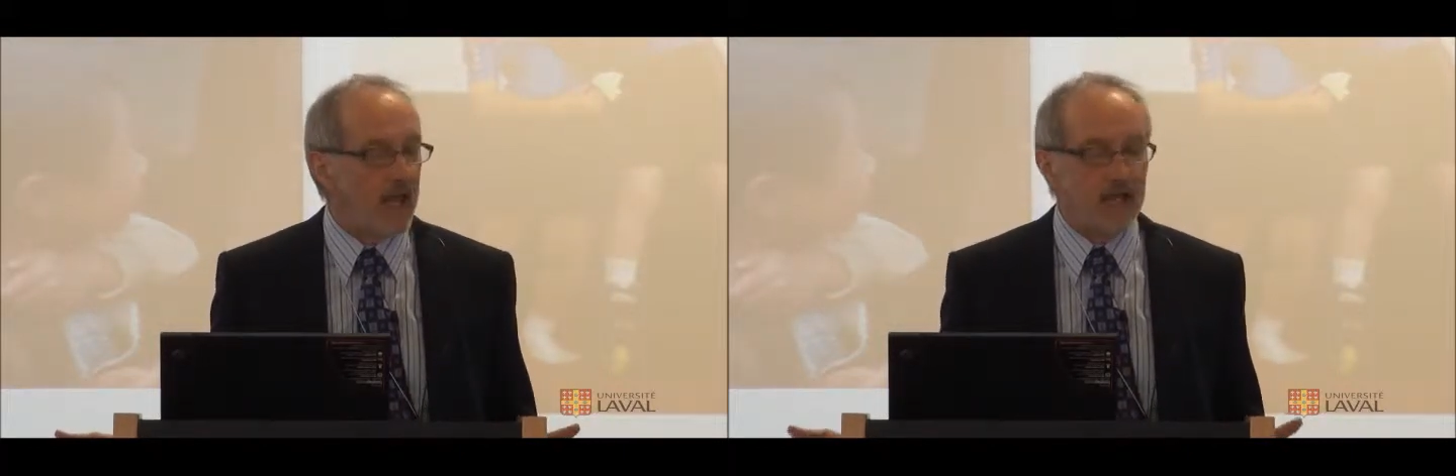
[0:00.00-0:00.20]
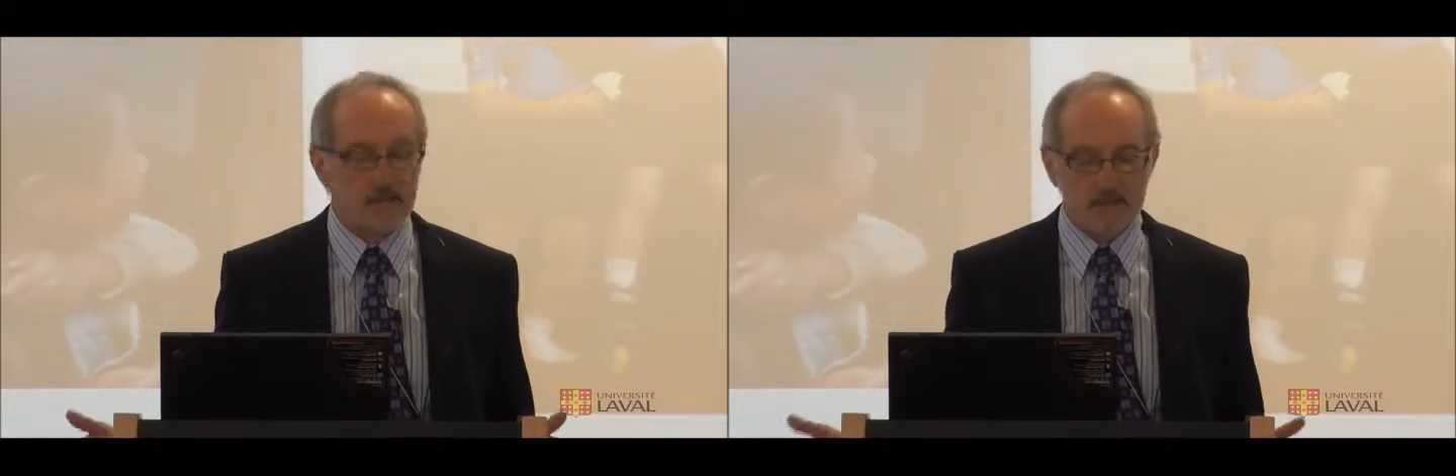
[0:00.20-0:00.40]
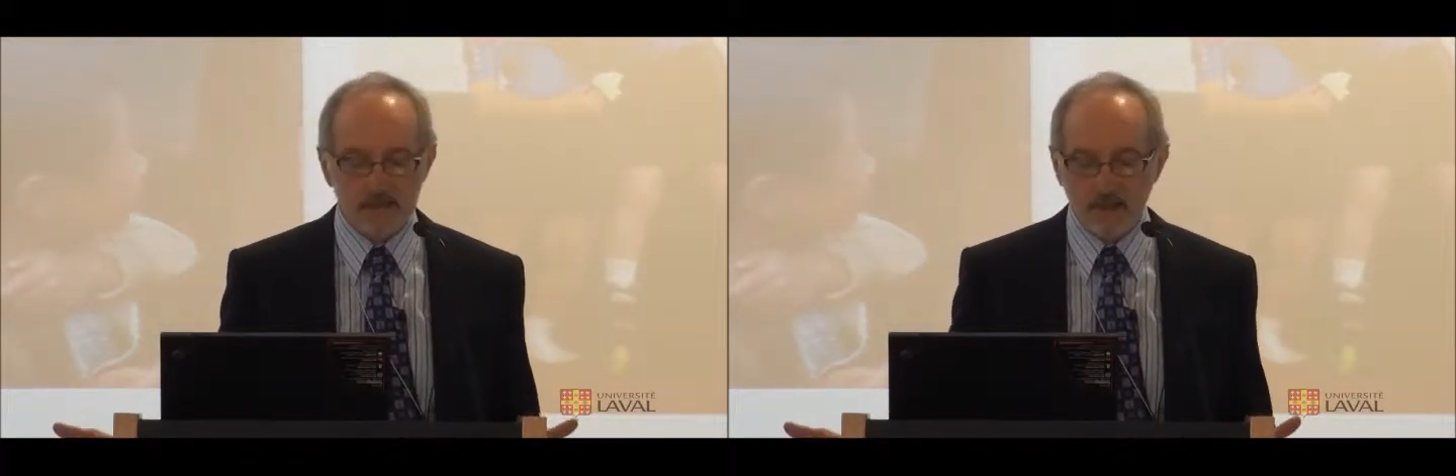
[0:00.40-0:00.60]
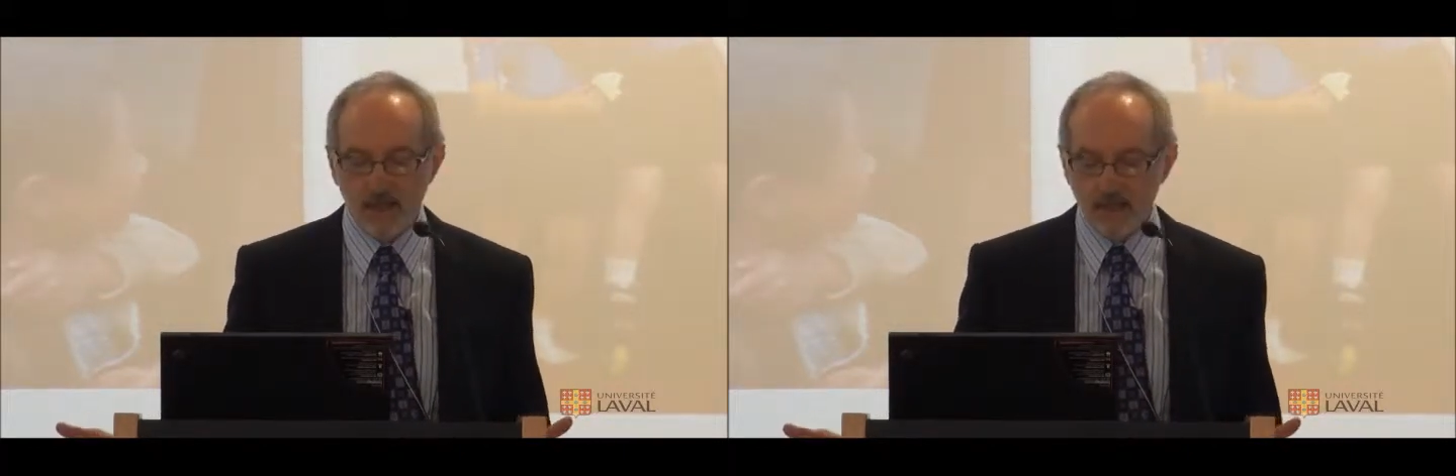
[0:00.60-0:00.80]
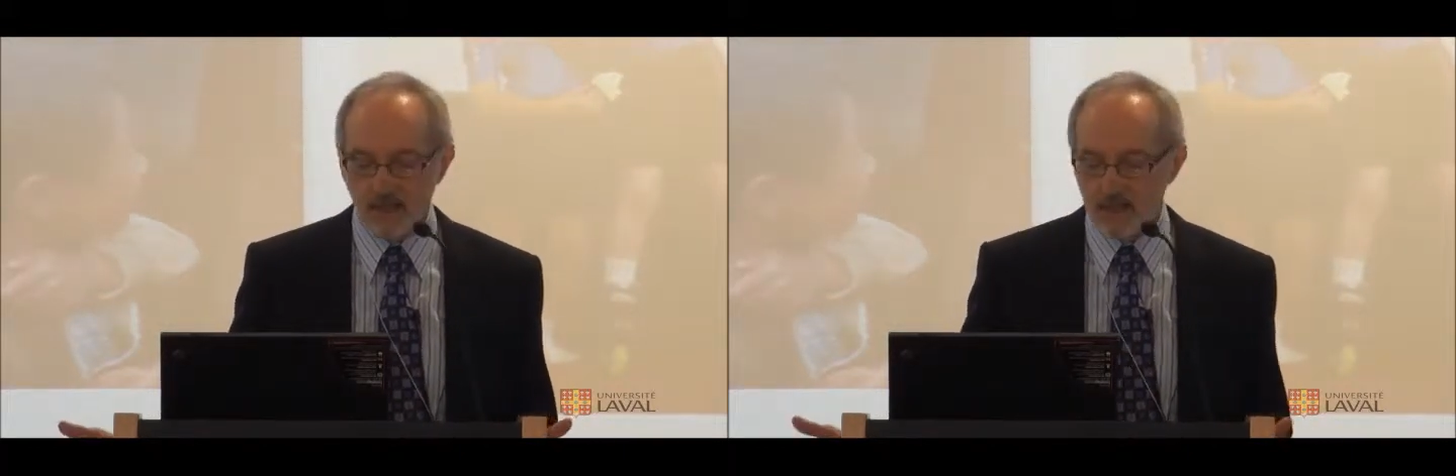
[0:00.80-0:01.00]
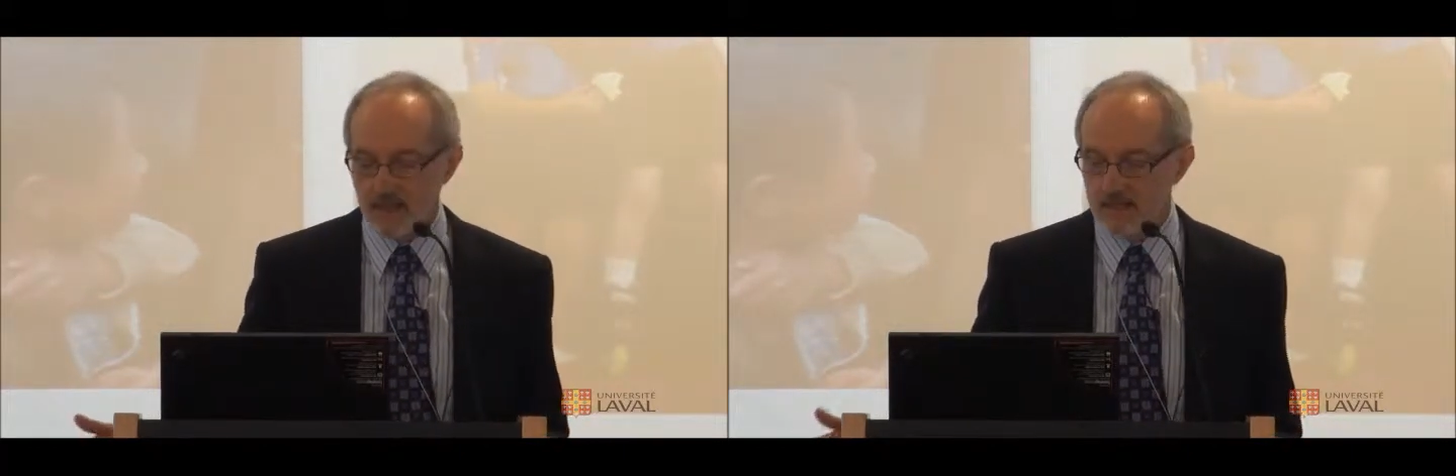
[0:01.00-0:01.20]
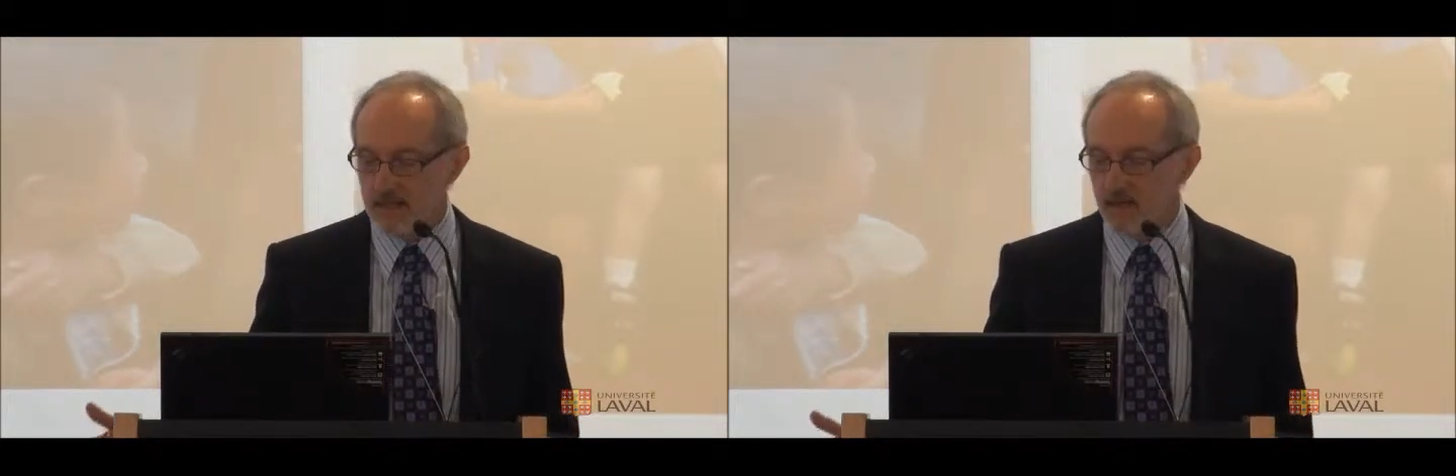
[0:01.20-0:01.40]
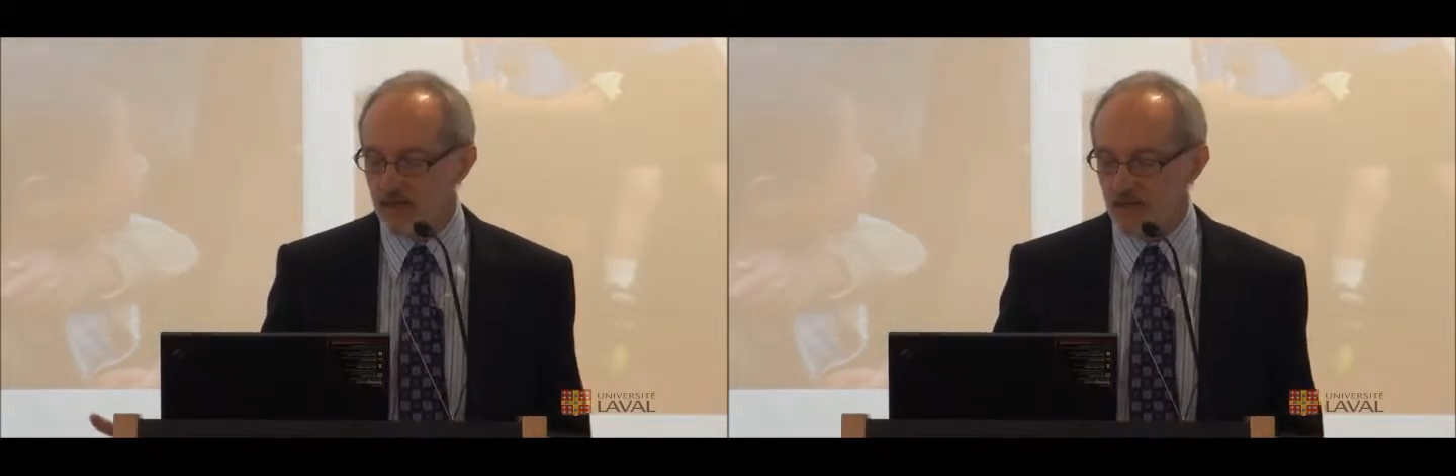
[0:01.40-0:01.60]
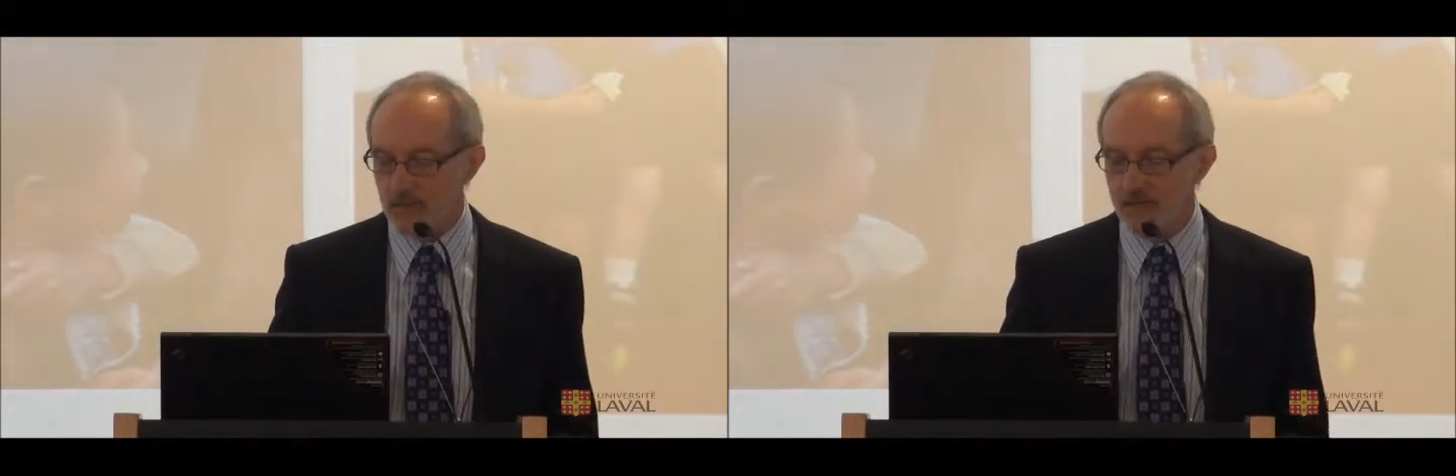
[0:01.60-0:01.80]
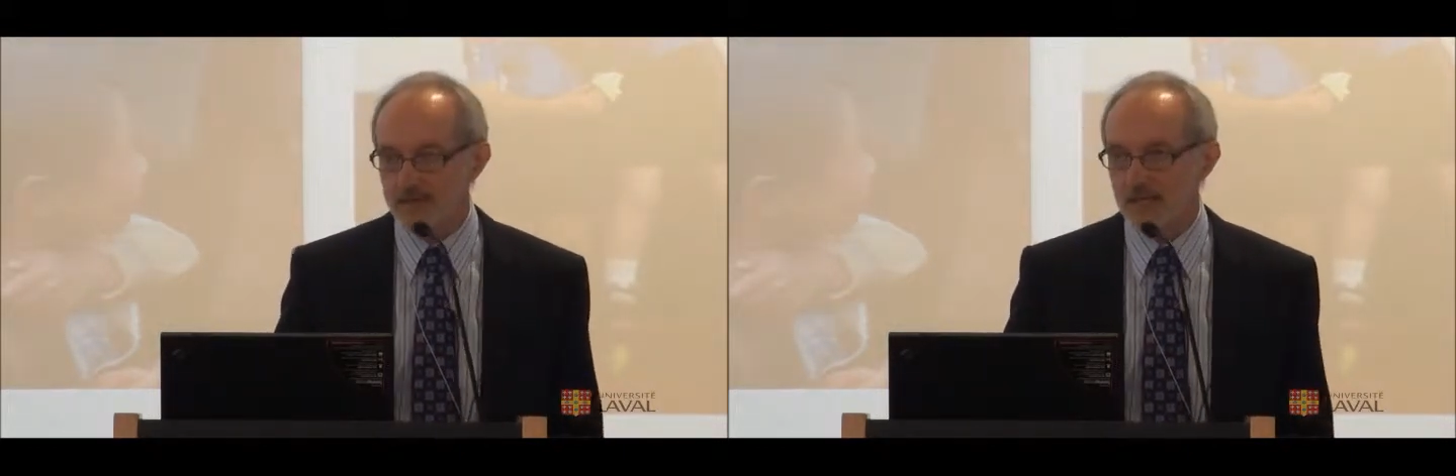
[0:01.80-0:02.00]
And it's, again, it's
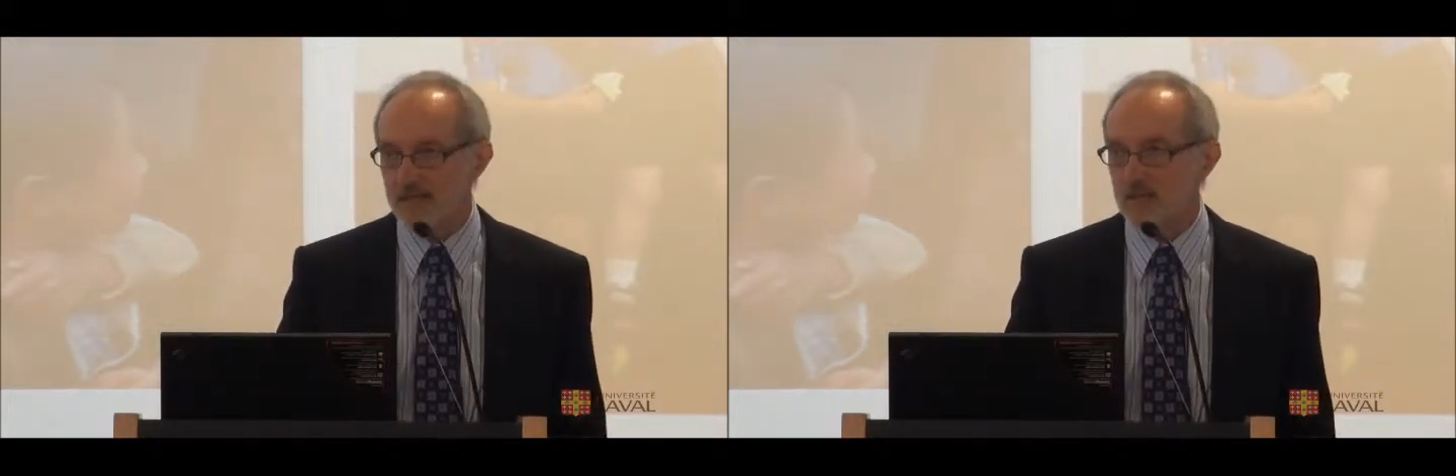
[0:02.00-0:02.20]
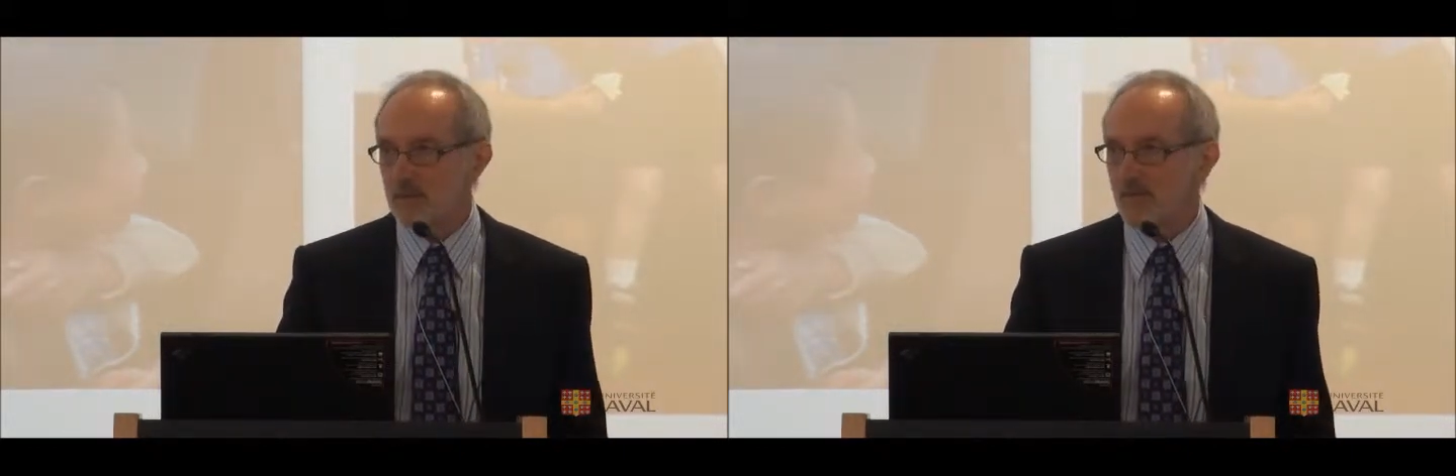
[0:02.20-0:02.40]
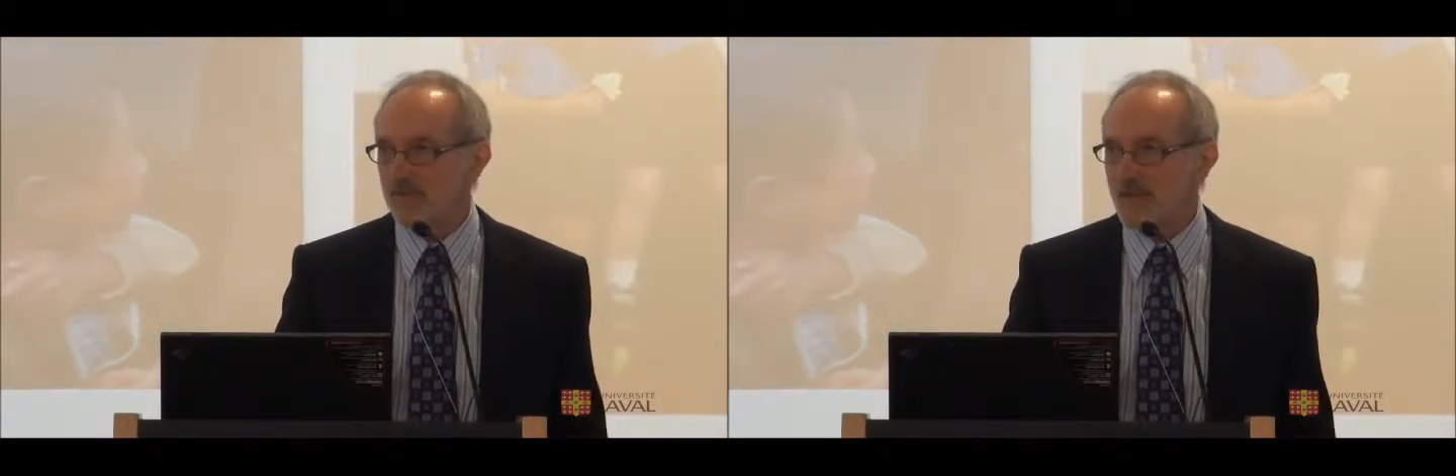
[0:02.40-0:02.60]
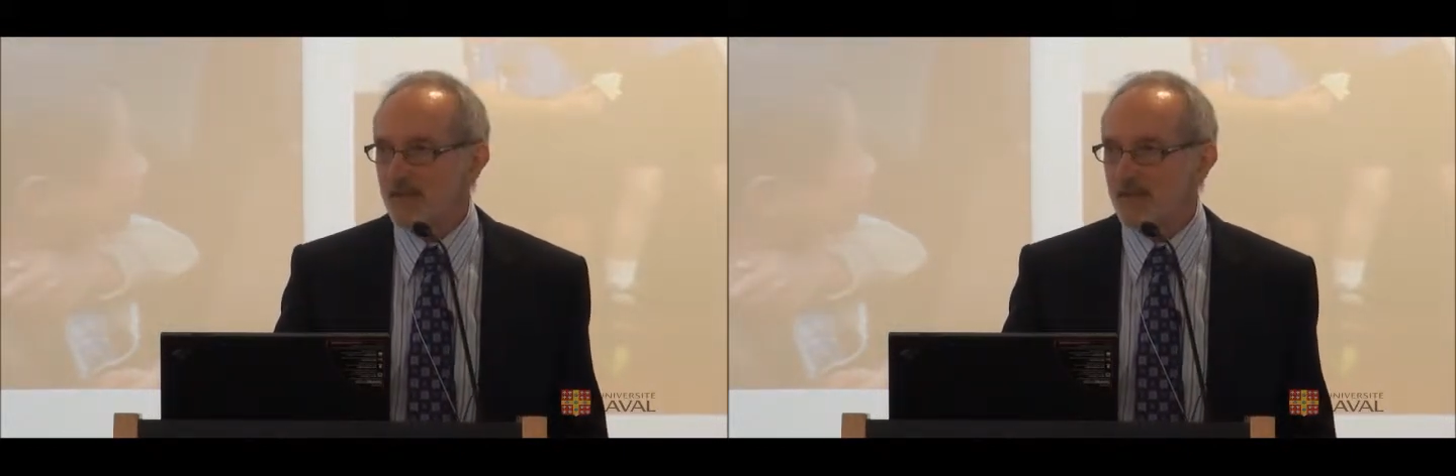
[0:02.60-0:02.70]
incredibly contextual.